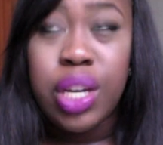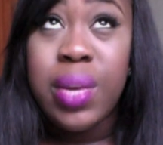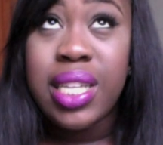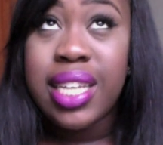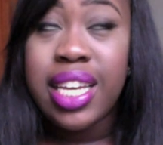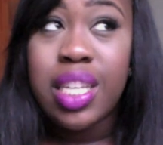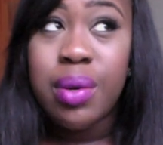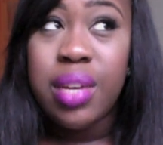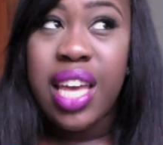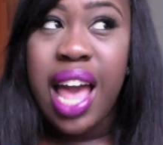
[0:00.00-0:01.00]
want to say
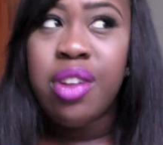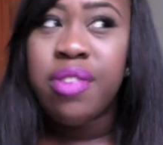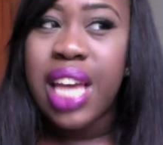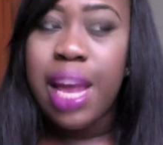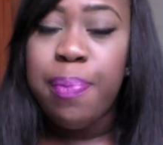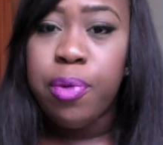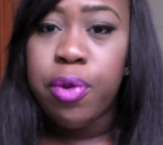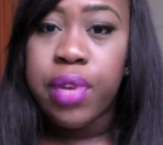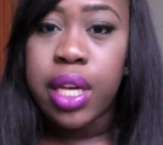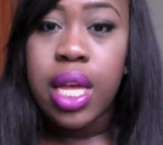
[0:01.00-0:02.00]
I don't know if they have
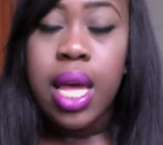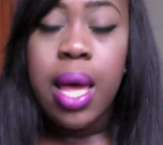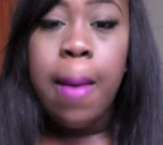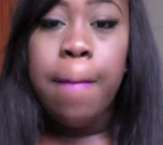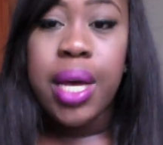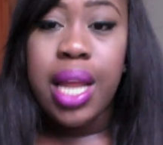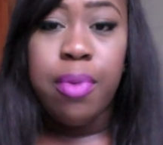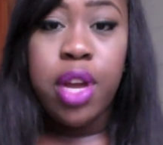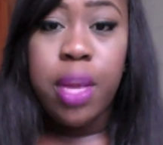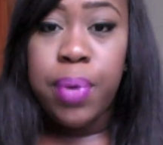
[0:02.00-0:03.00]
Peruvian, but I'm
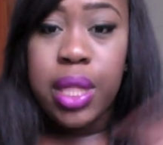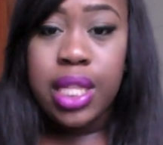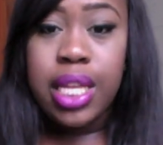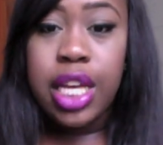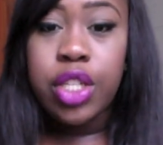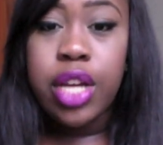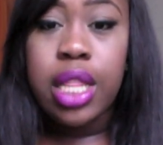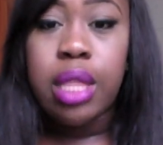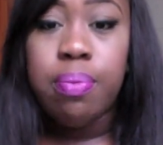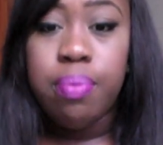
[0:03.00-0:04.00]
going to put the texture
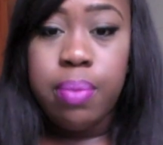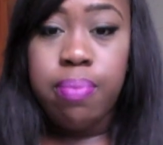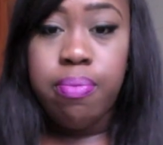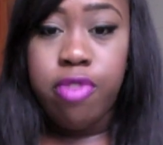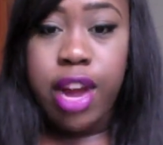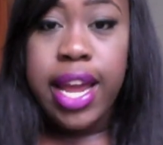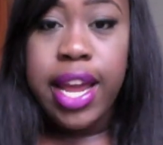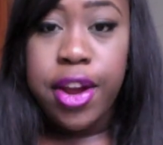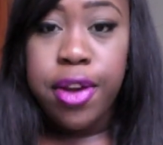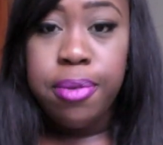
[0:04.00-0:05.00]
at the right
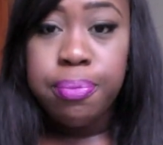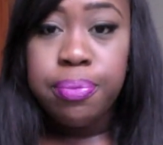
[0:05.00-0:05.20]
here.